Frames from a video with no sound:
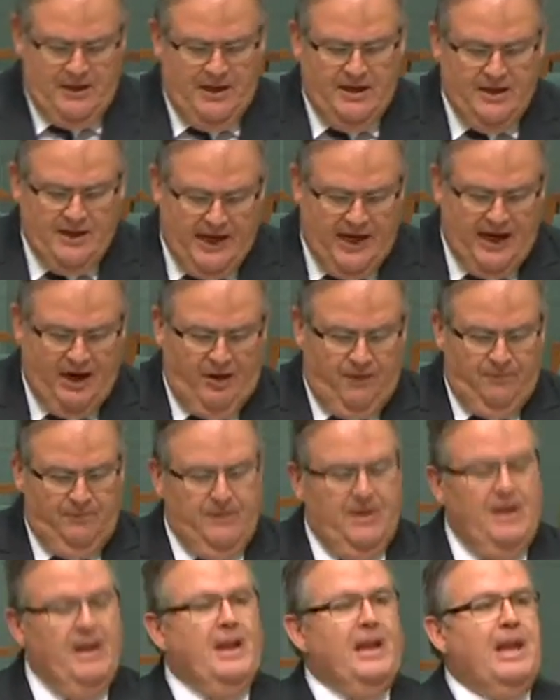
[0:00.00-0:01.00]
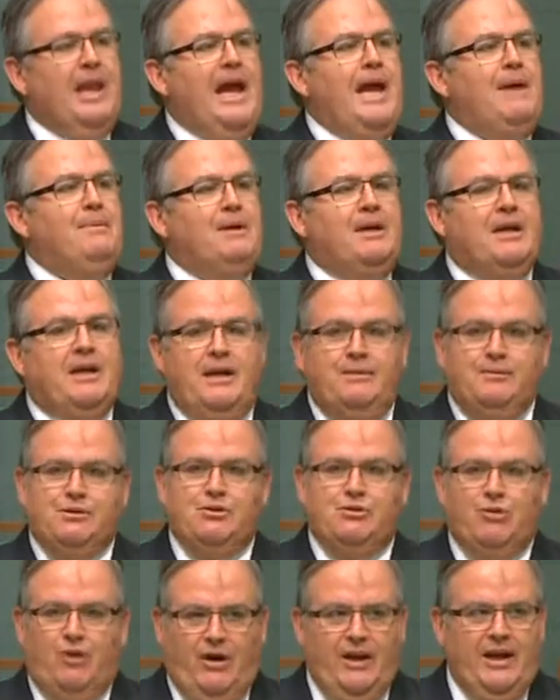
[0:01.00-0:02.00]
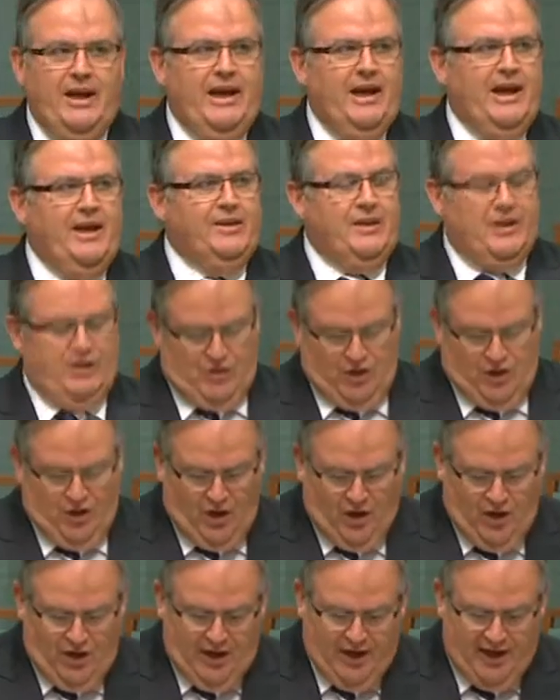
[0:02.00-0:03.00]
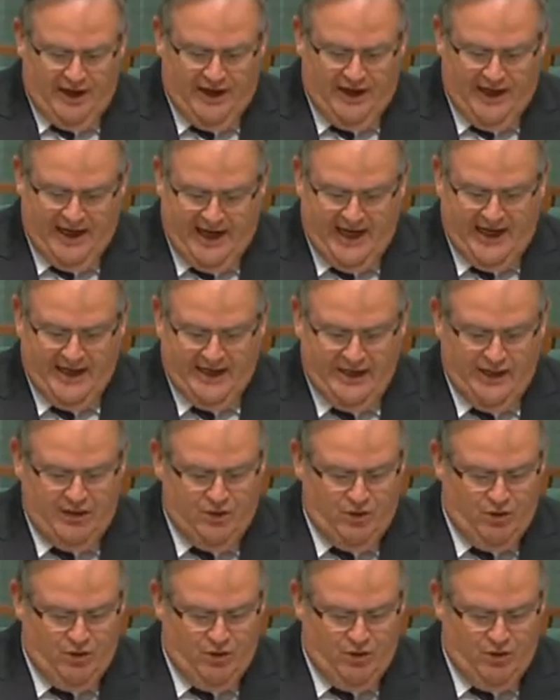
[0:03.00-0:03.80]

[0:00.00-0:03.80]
Now, Labor keeps trotting out their tired, hackneyed